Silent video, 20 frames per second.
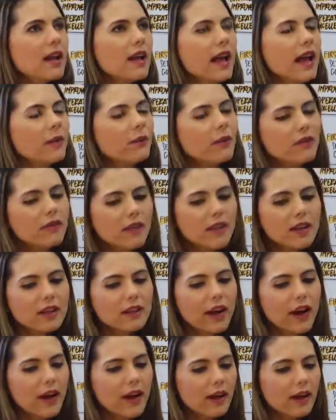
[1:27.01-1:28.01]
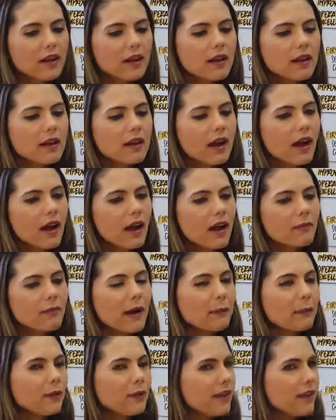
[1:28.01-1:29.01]
And we think that
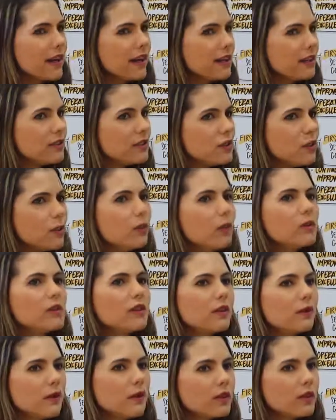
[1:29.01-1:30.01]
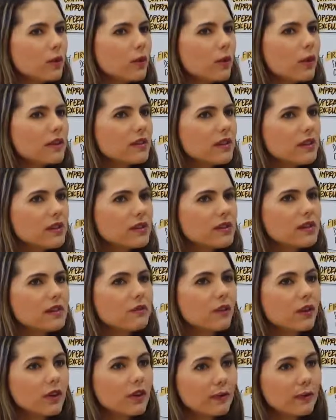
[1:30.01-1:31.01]
by providing tools and resources
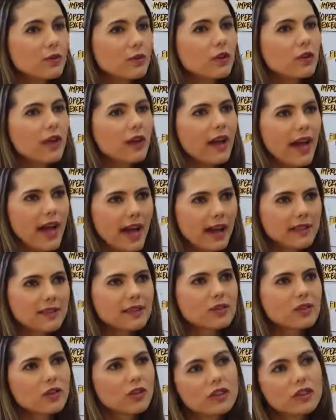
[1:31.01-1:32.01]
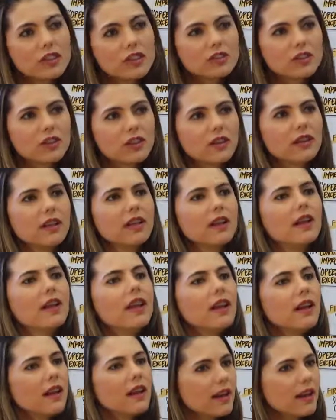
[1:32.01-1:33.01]
for them to act strategically
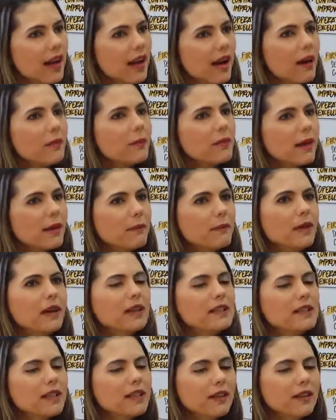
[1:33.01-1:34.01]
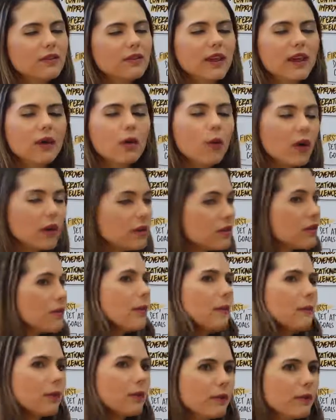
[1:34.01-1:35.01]
can help them achieve like quantum
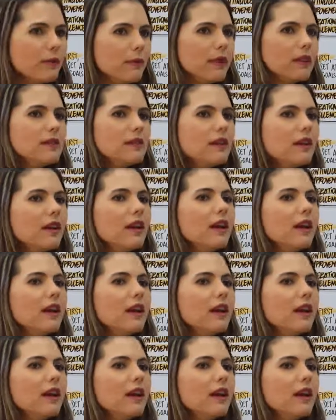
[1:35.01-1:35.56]
improvements